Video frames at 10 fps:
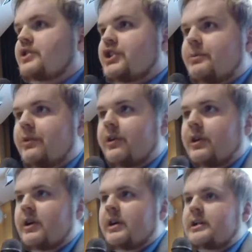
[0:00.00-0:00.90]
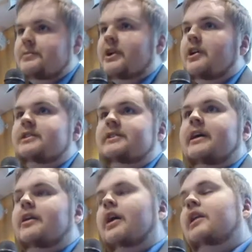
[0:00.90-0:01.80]
cheaper is because
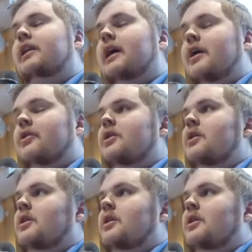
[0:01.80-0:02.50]
they allow